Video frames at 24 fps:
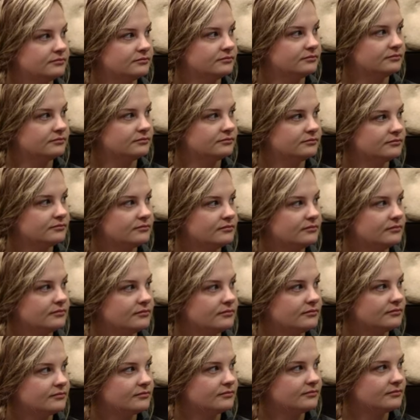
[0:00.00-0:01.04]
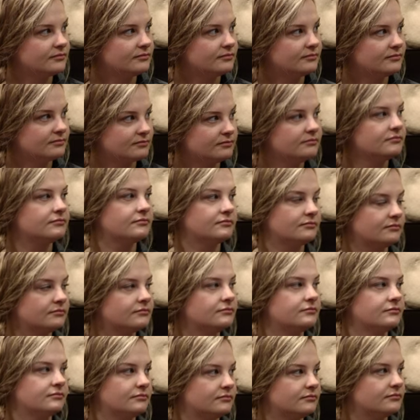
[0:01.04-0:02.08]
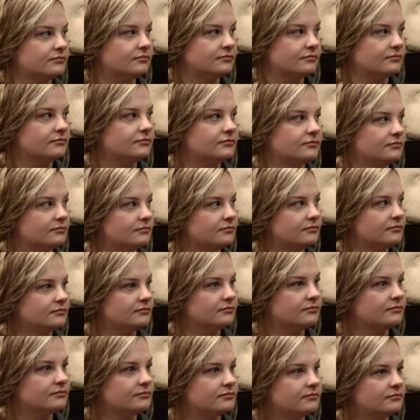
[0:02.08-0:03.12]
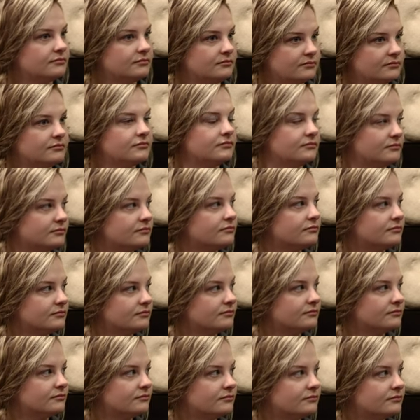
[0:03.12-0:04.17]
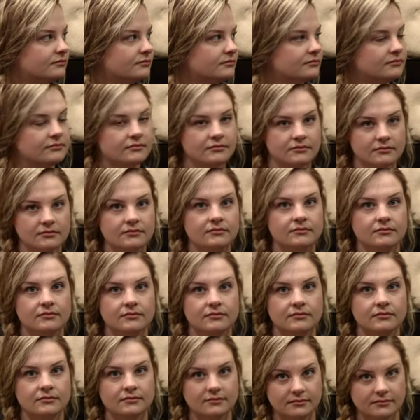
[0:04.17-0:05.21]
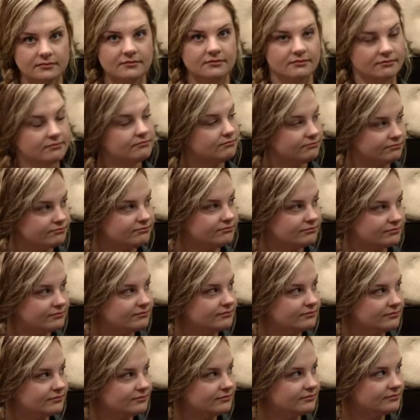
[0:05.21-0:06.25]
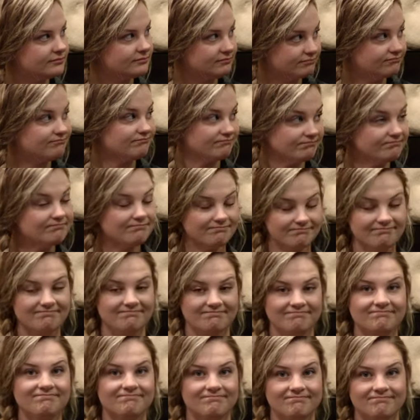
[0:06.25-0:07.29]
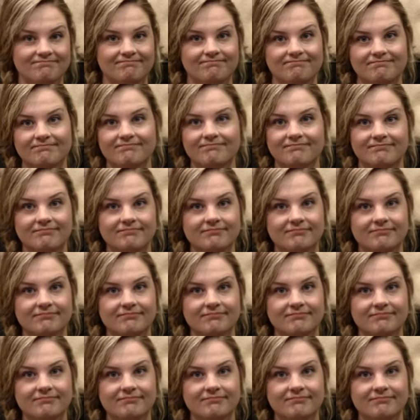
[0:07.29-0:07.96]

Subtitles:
No words are spoken by the person on screen.